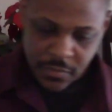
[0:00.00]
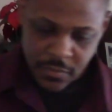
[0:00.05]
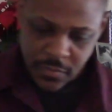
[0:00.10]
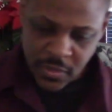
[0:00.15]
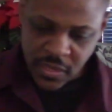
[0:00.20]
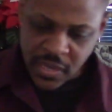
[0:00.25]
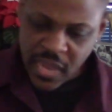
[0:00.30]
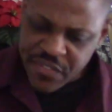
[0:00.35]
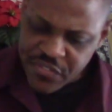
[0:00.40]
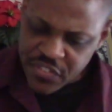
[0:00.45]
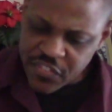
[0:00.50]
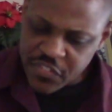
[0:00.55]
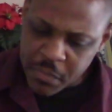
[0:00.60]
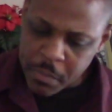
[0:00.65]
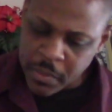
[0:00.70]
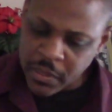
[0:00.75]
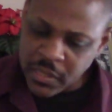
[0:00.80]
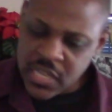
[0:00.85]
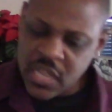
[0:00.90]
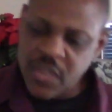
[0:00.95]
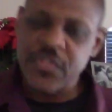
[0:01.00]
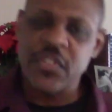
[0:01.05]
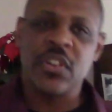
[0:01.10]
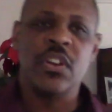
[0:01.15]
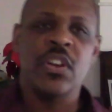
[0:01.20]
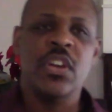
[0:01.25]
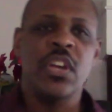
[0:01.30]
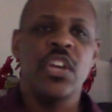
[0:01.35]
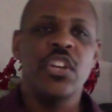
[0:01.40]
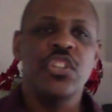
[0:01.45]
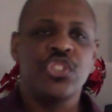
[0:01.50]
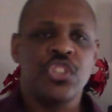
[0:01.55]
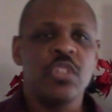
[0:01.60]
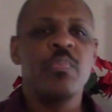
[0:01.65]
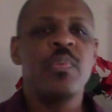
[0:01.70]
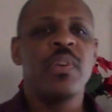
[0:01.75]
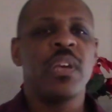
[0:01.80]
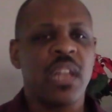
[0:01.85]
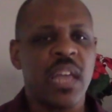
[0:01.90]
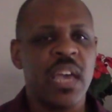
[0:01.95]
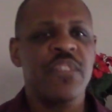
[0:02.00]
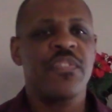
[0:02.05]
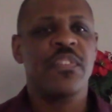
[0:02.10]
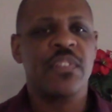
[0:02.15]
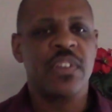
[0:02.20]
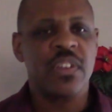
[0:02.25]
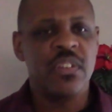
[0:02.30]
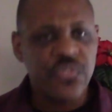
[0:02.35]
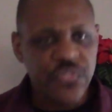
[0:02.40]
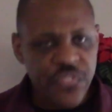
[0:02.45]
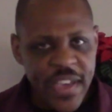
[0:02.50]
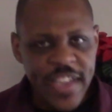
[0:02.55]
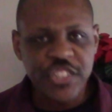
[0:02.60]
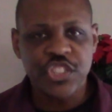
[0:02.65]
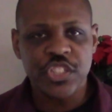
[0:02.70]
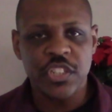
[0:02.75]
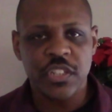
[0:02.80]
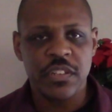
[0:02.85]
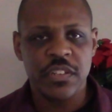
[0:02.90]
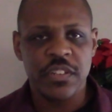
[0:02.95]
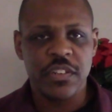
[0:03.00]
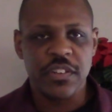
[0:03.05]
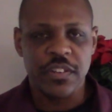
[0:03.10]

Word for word: The life of a believer should be a life of confession,